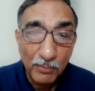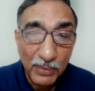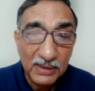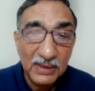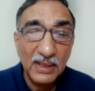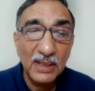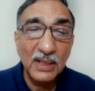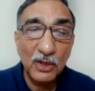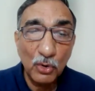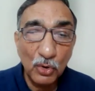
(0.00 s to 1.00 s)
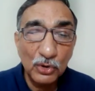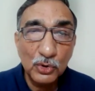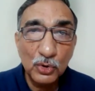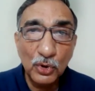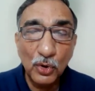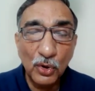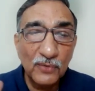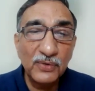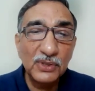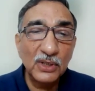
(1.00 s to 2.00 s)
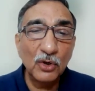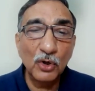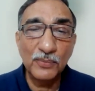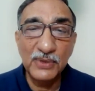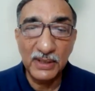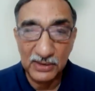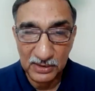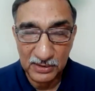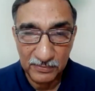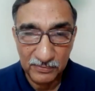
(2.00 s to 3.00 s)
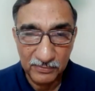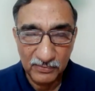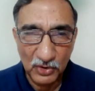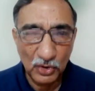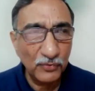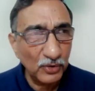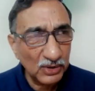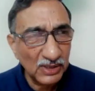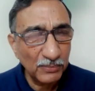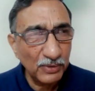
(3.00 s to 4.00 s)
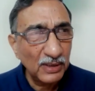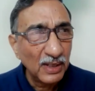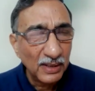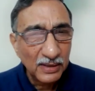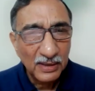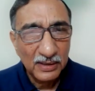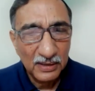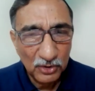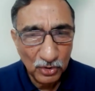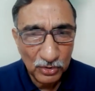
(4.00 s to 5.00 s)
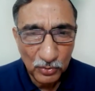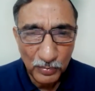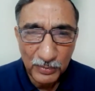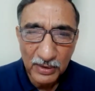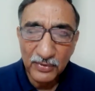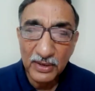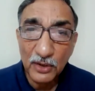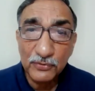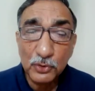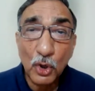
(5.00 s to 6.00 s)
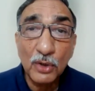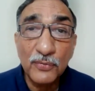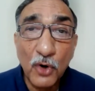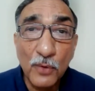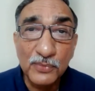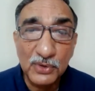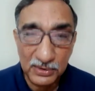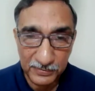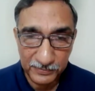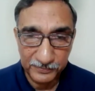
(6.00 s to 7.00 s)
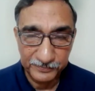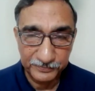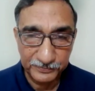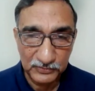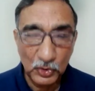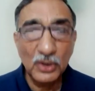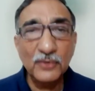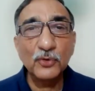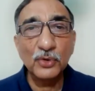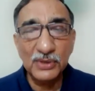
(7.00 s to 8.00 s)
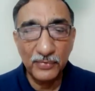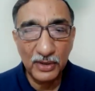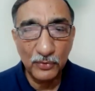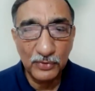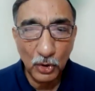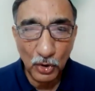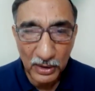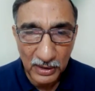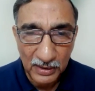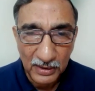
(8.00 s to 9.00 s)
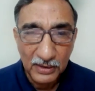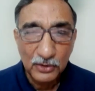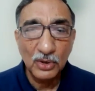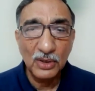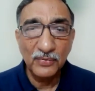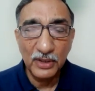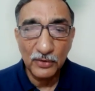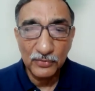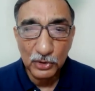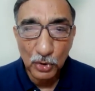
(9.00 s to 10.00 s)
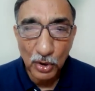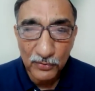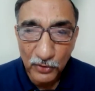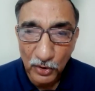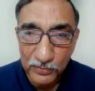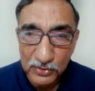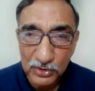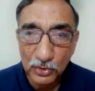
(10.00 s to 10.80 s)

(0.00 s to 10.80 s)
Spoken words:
But there are also non-physical objects. For example, you may be aware of thought forms. You are, of course, aware of the aura. You are aware of the thought forms.